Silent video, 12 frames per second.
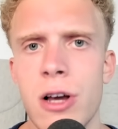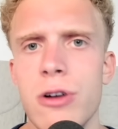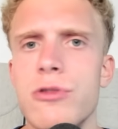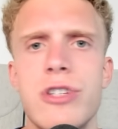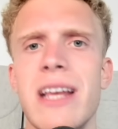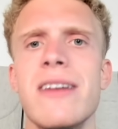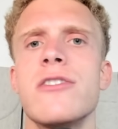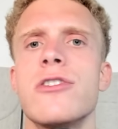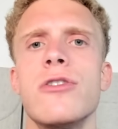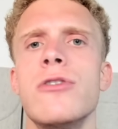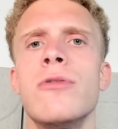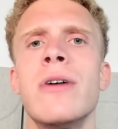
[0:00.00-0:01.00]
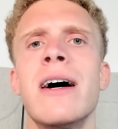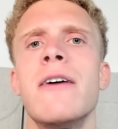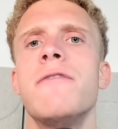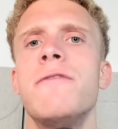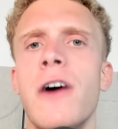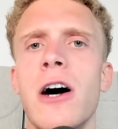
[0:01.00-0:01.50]
who didn't do
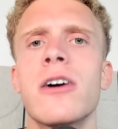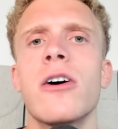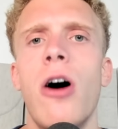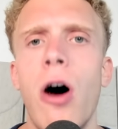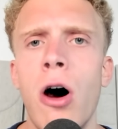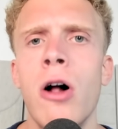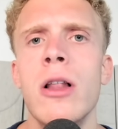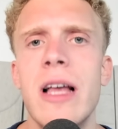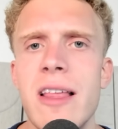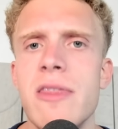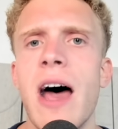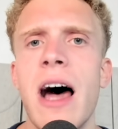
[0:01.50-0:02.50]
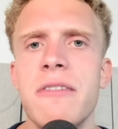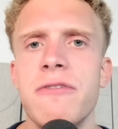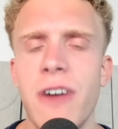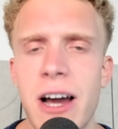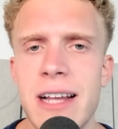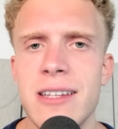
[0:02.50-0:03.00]
fuck all in that
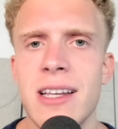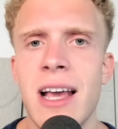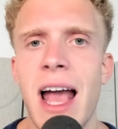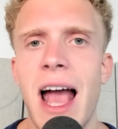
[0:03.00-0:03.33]
fight